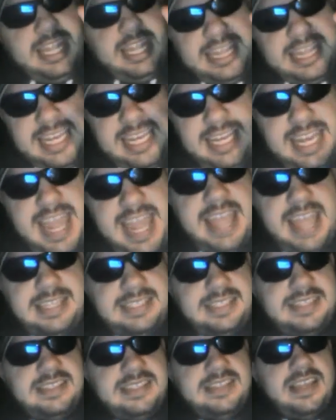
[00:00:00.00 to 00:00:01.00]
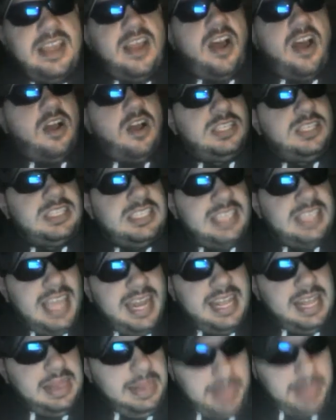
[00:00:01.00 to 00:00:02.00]
the Nets are
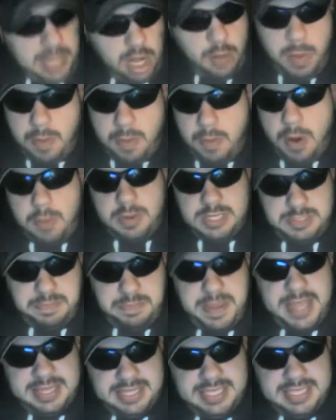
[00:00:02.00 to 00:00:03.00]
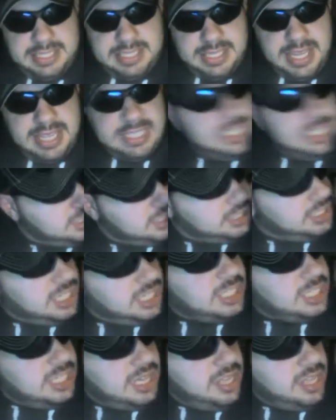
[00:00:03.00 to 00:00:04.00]
getting a little bit more respect these days, just
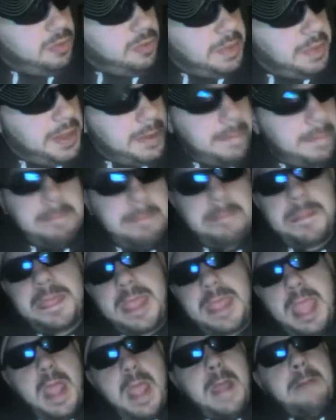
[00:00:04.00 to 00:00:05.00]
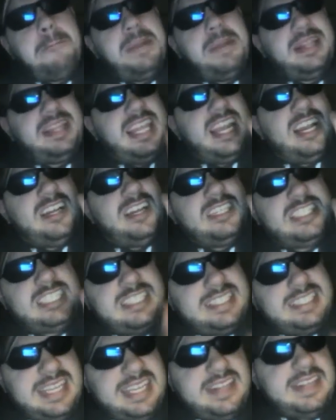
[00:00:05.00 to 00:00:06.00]
just a little bit, but they are
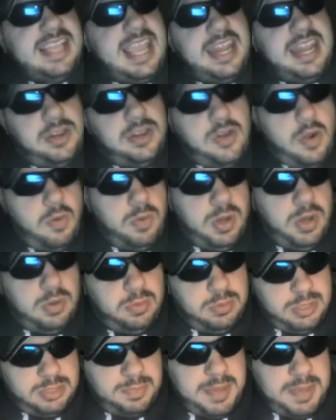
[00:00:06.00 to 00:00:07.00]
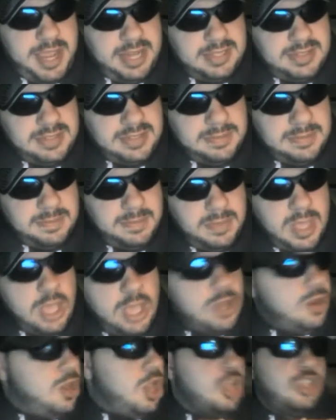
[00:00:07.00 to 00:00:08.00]
still getting no real respect.
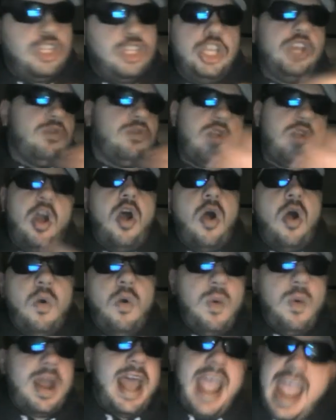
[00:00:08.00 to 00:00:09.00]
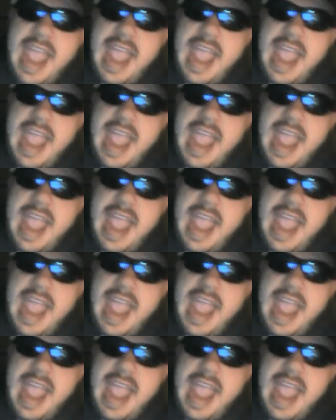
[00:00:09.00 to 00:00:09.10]
Do you know what